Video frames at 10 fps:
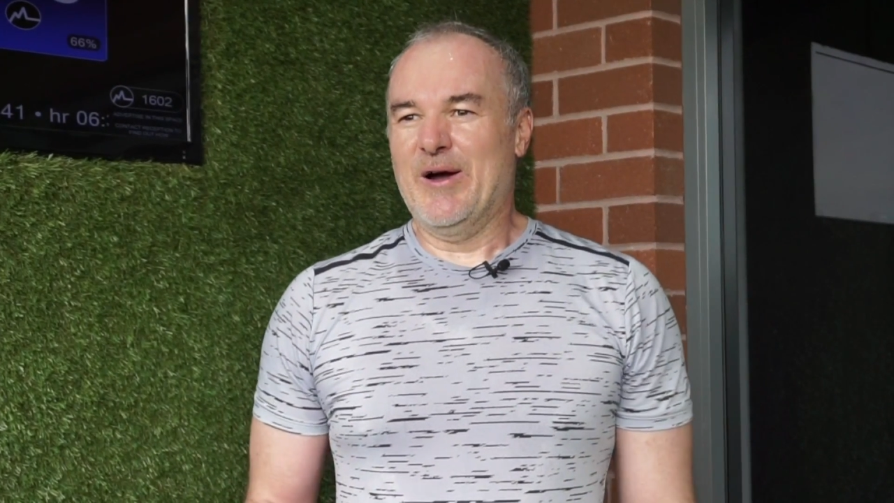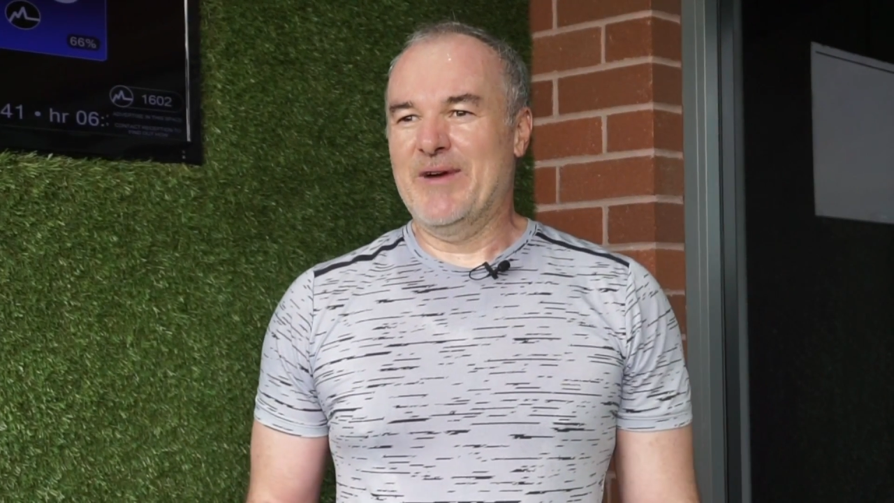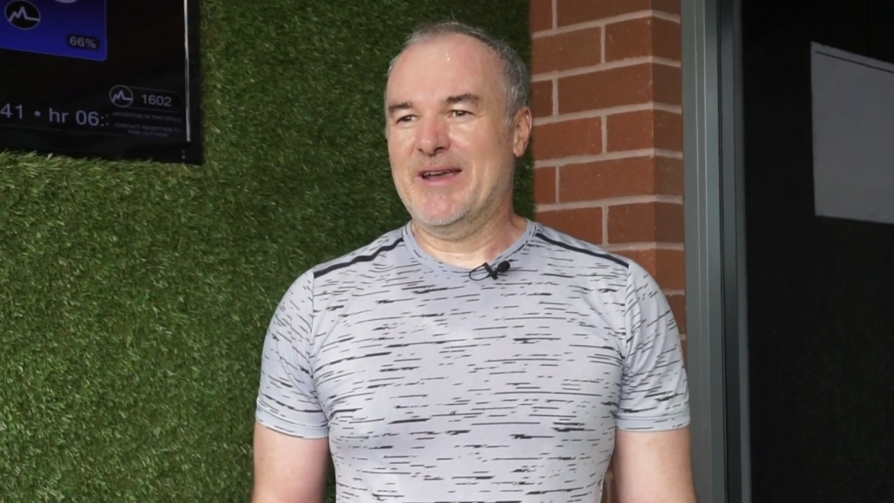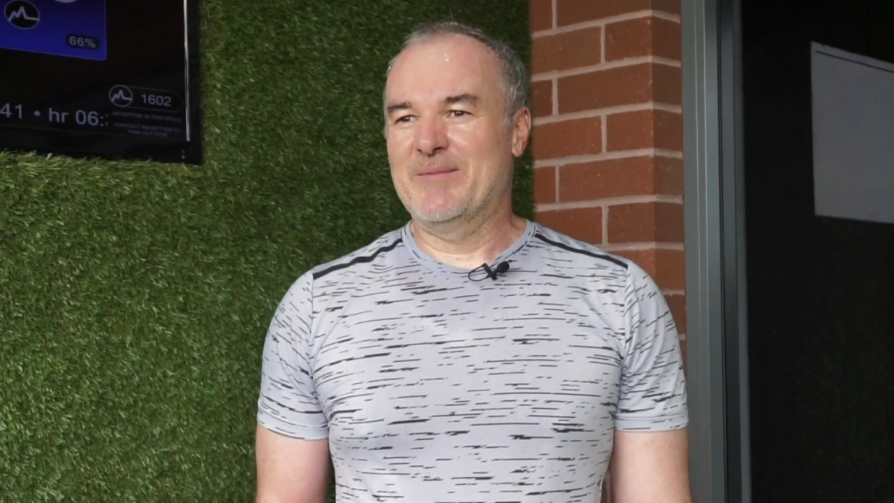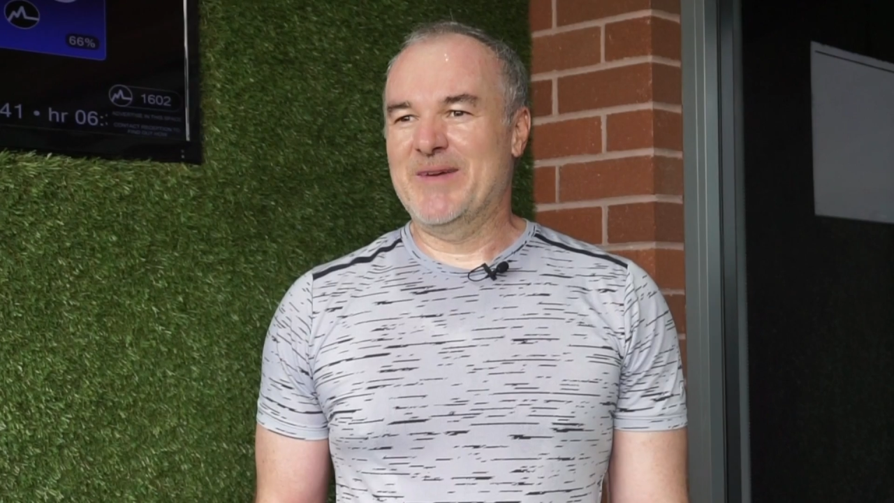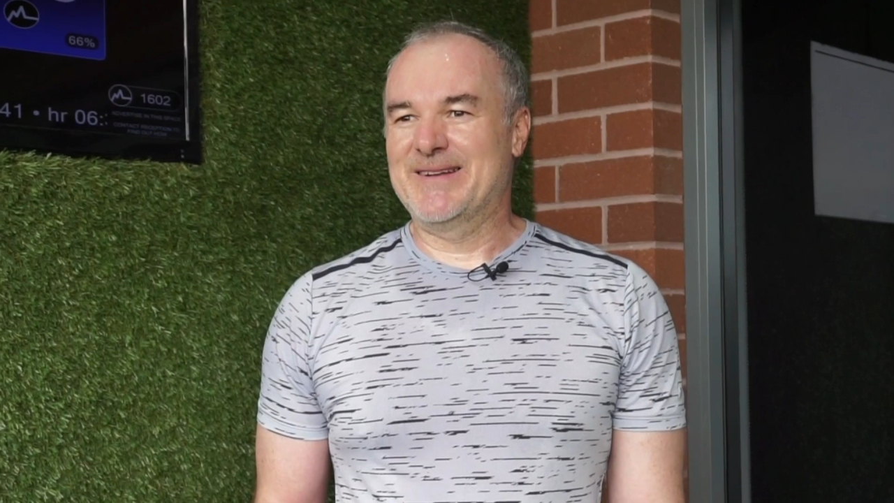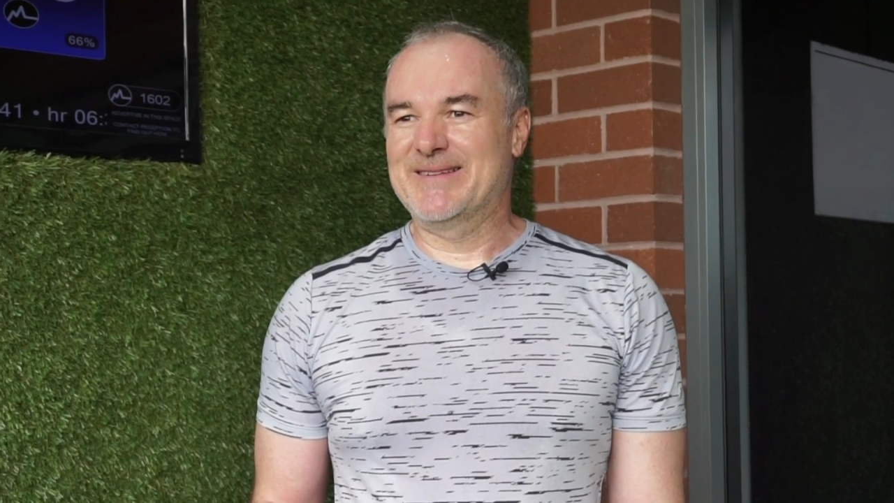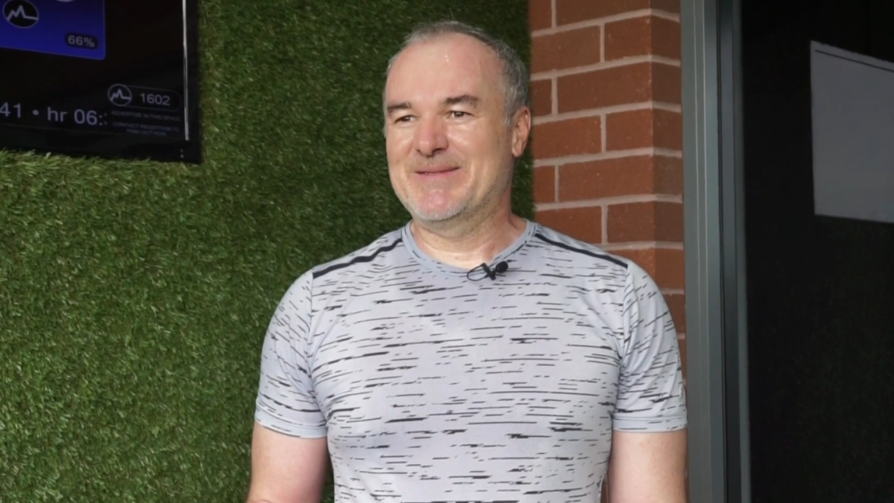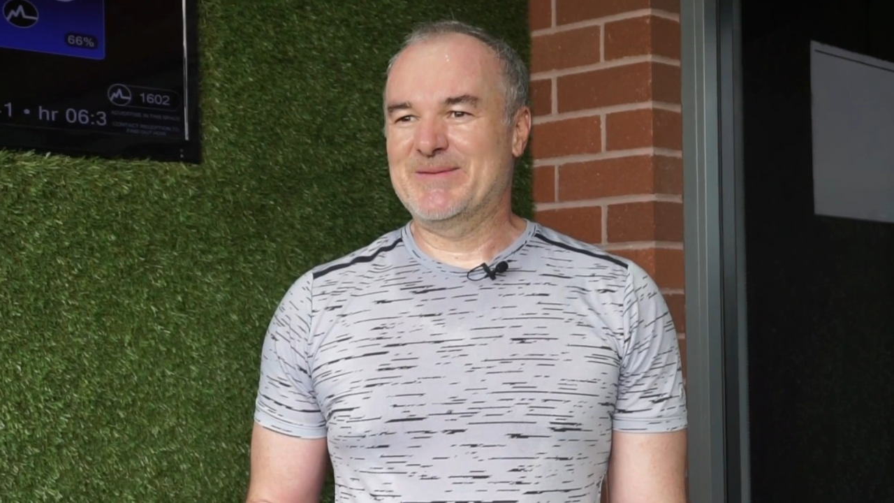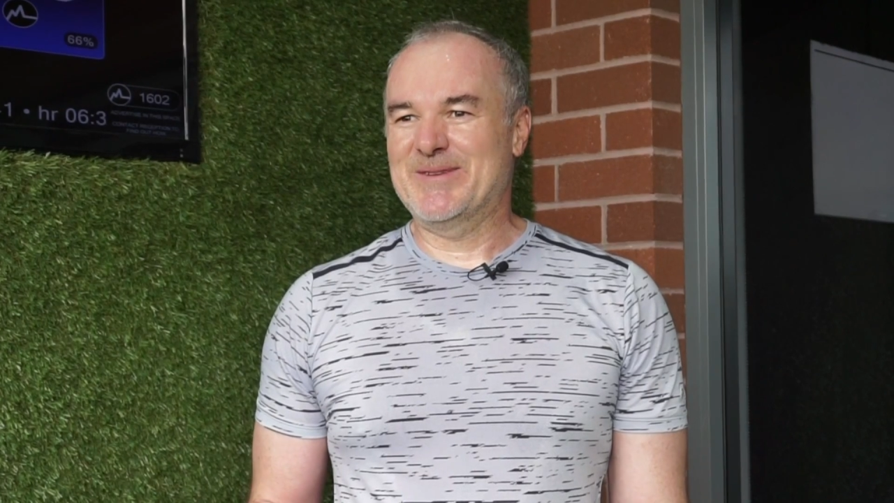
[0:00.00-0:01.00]
I
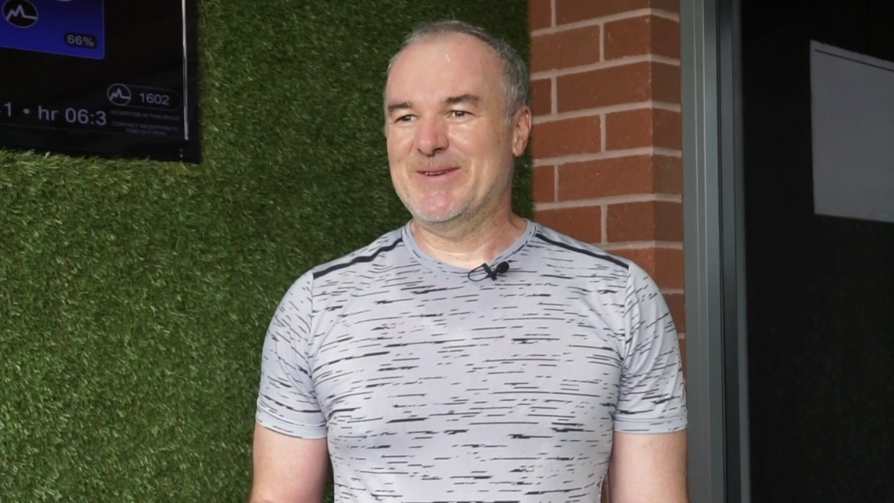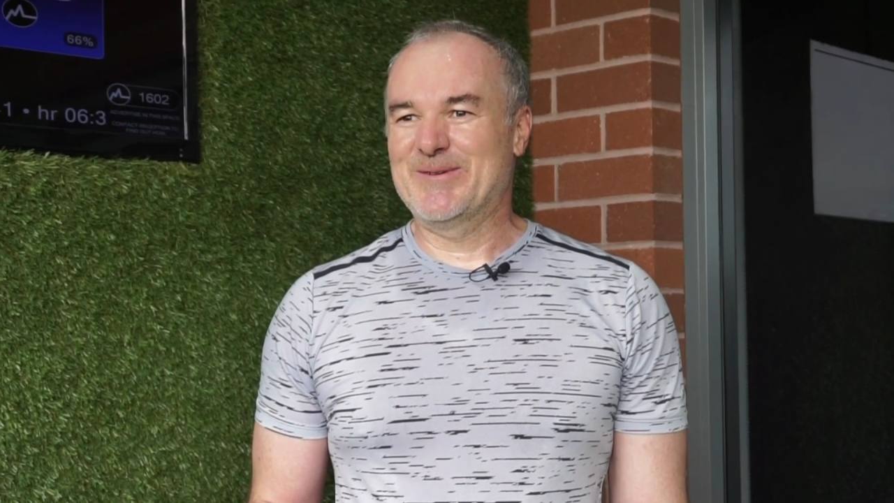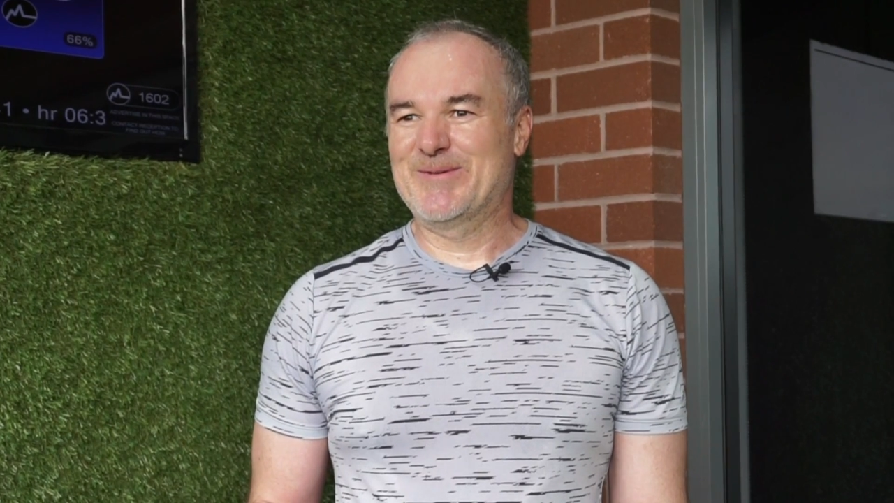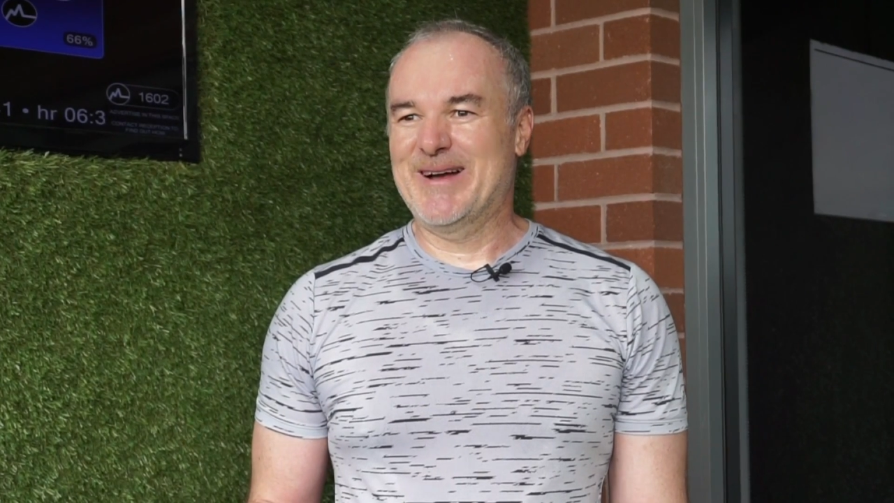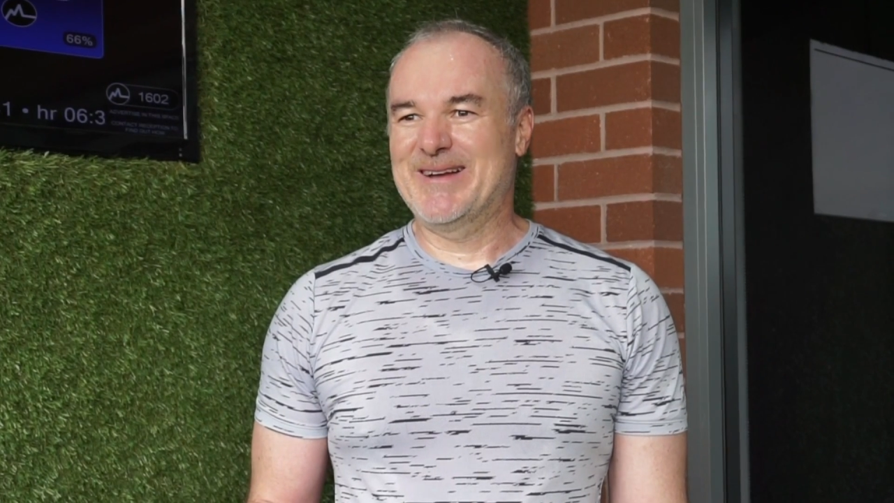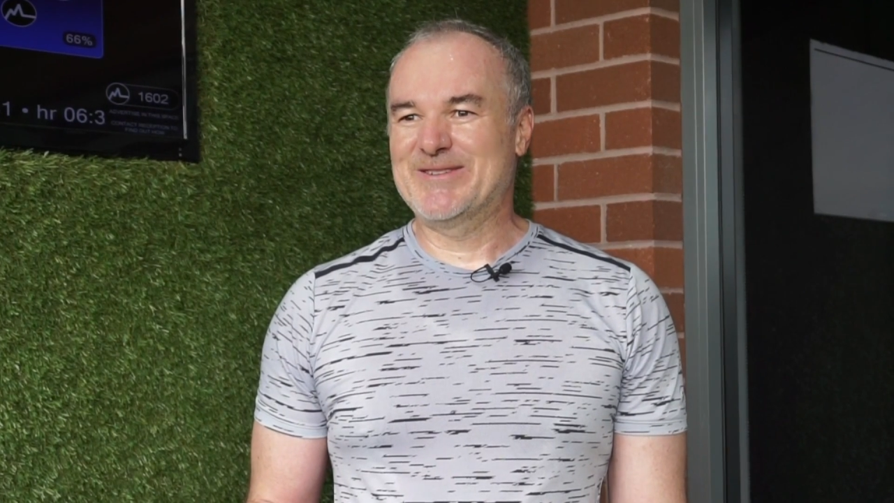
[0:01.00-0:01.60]
recommend you